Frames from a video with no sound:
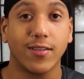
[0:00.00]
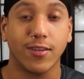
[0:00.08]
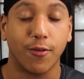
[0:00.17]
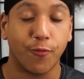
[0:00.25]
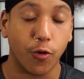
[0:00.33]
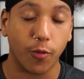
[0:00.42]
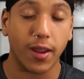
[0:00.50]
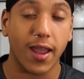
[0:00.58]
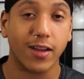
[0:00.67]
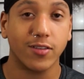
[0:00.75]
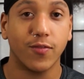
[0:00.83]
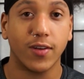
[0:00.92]
You guys get full
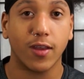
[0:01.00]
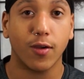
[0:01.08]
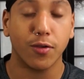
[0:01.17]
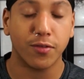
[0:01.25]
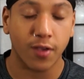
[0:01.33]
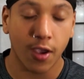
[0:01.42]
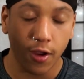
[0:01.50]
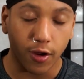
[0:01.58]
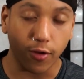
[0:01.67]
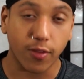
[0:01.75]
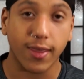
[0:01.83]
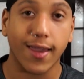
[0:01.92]
reaction videos,
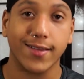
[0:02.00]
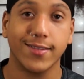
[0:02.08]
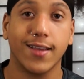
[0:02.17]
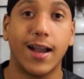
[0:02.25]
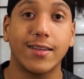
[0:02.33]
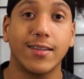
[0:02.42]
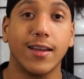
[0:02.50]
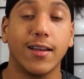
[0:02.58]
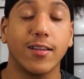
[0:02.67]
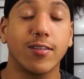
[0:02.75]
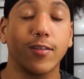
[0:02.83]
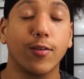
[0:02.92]
early access content,
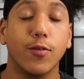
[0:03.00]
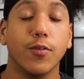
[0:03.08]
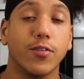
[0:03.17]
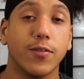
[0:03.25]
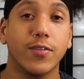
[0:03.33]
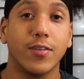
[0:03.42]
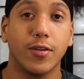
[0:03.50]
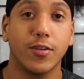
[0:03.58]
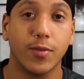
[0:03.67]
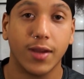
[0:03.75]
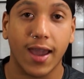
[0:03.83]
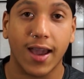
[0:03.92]
and exclusive
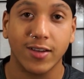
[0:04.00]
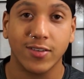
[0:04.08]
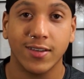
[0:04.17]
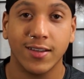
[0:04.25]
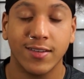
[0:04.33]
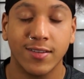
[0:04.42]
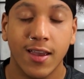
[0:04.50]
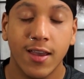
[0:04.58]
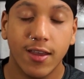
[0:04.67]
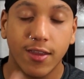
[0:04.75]
series reactions.